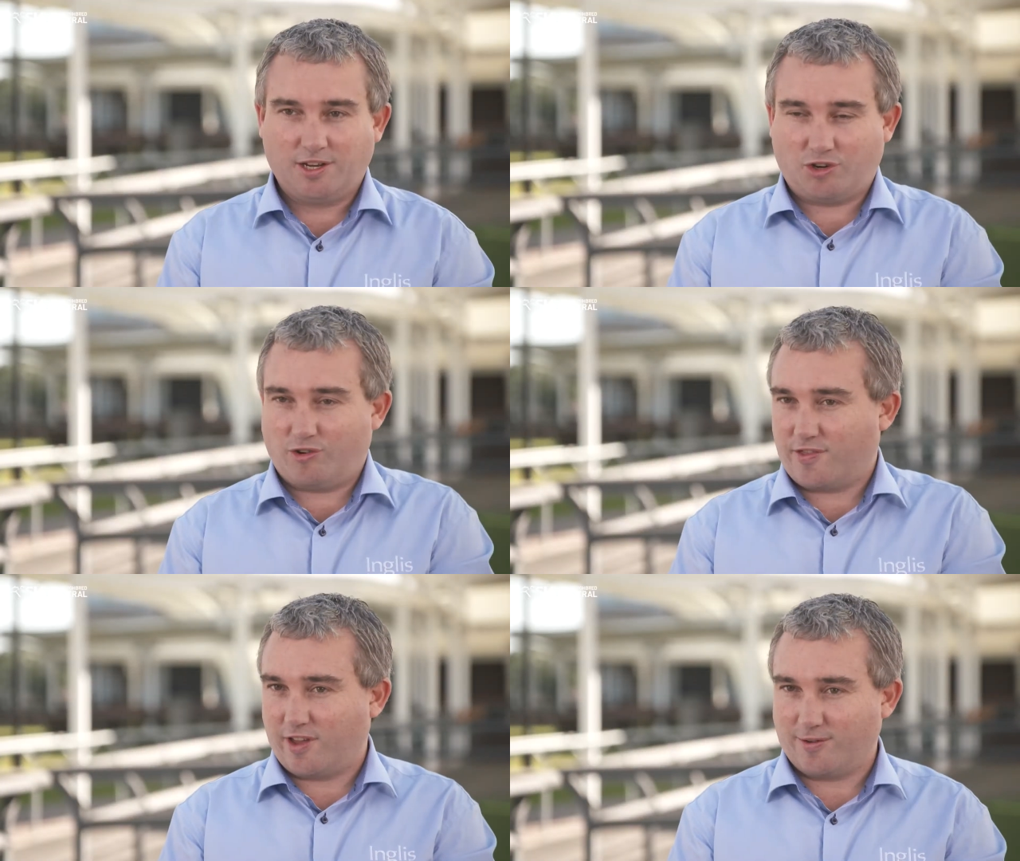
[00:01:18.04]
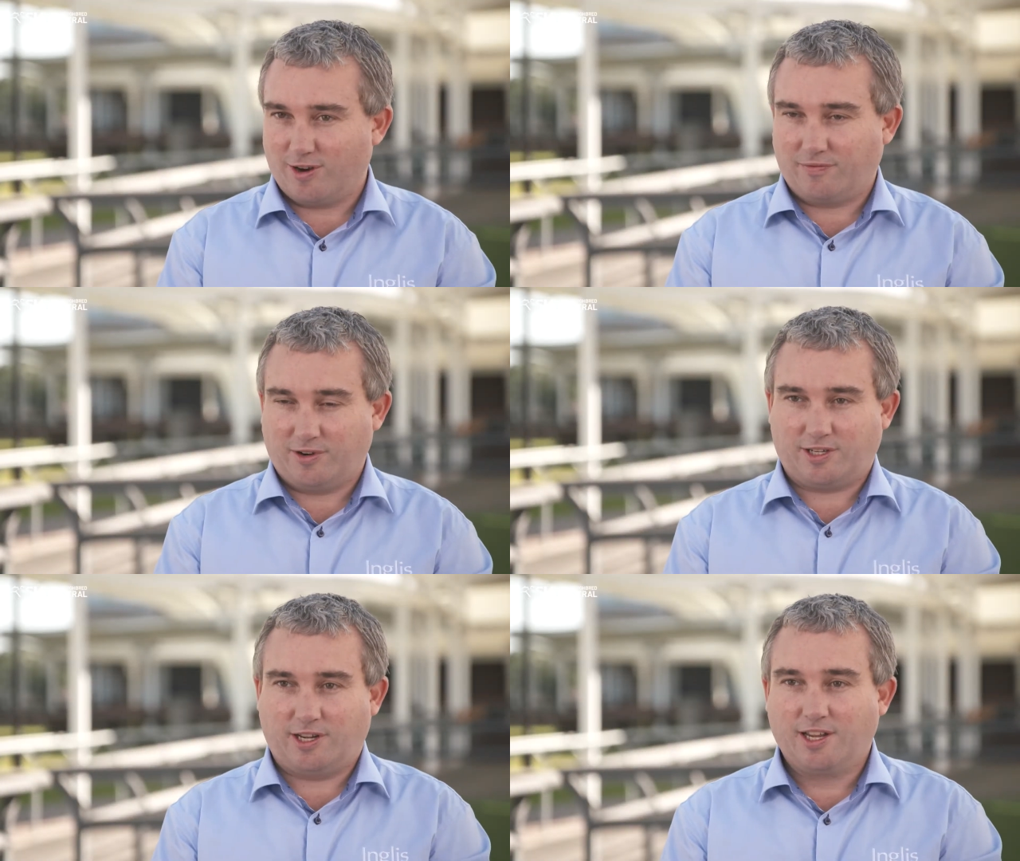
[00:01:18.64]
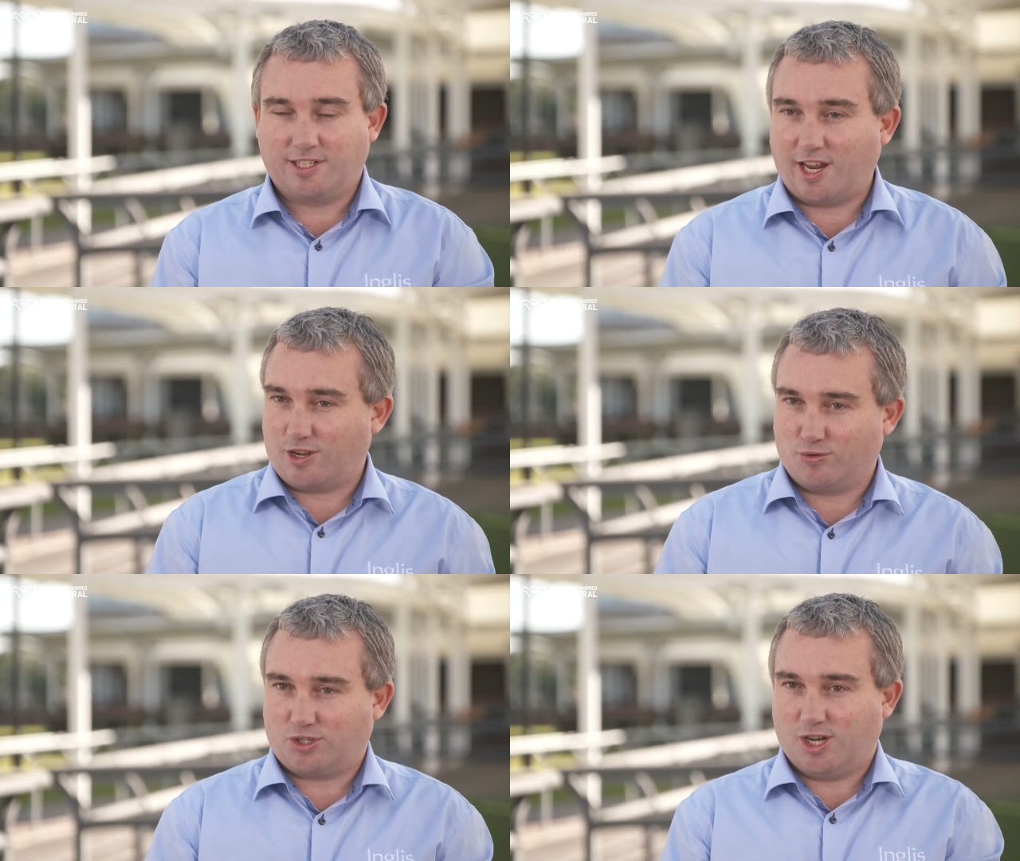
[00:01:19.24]
create that rivalry and to take
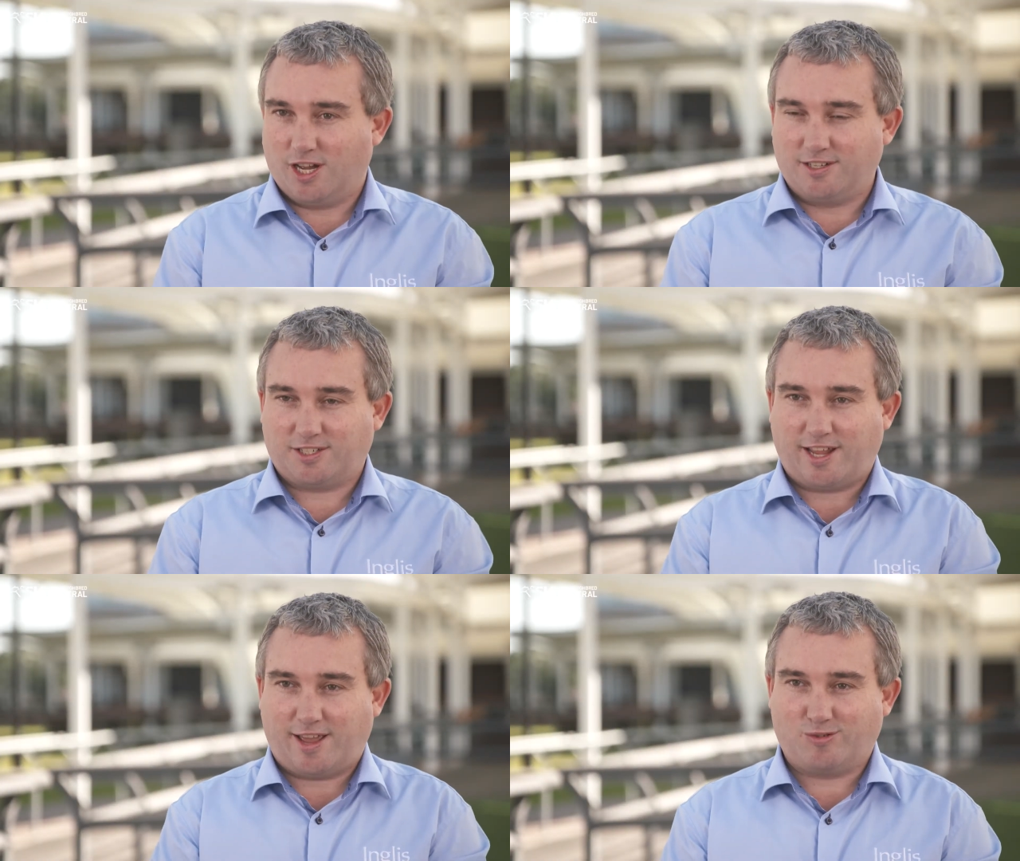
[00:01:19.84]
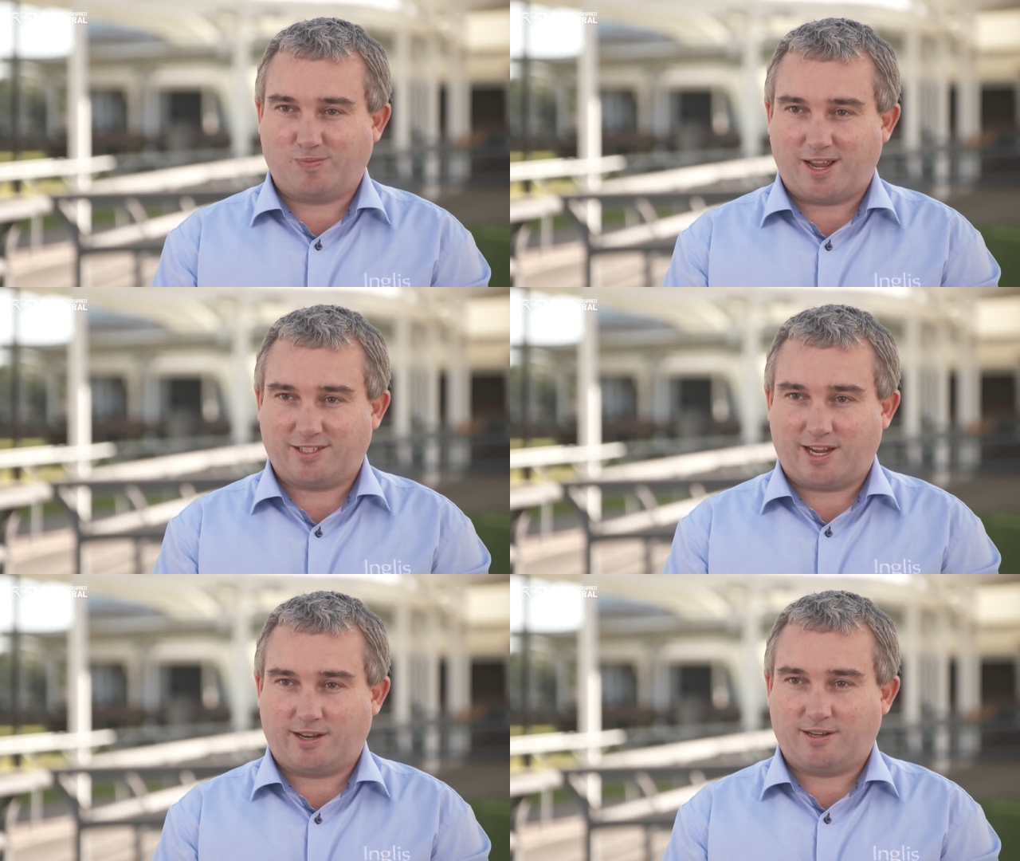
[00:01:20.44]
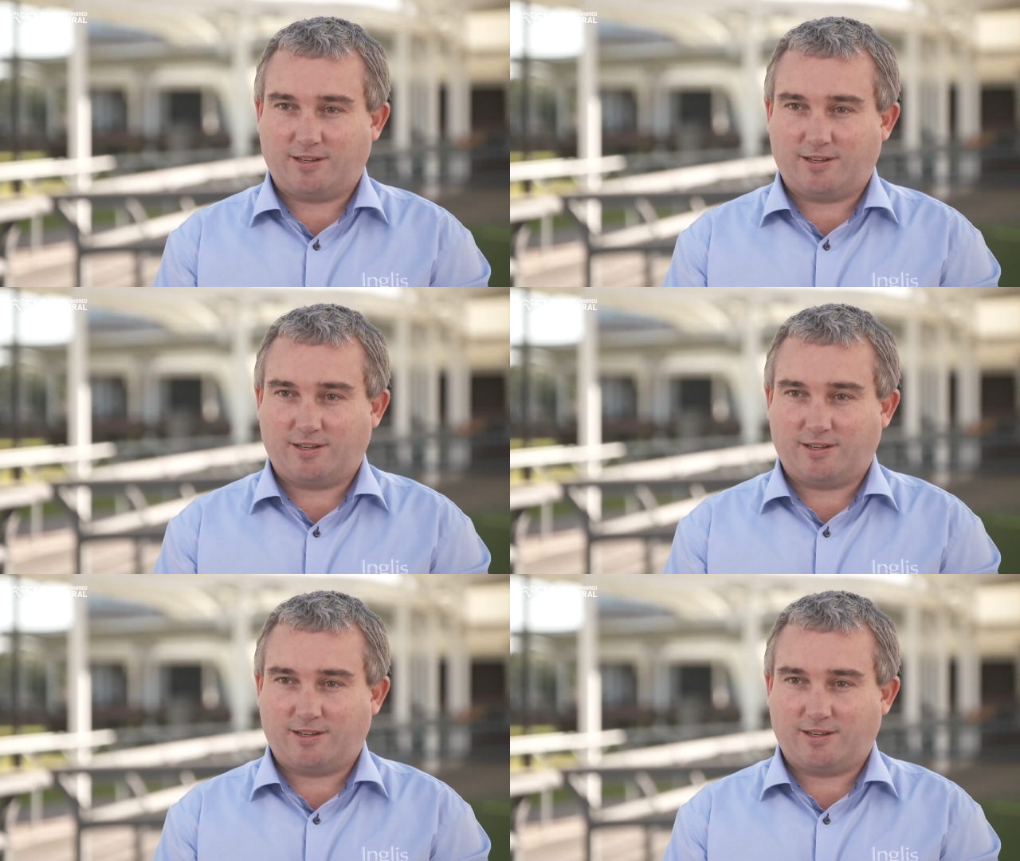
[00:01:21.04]
your side and to see how it all plays out.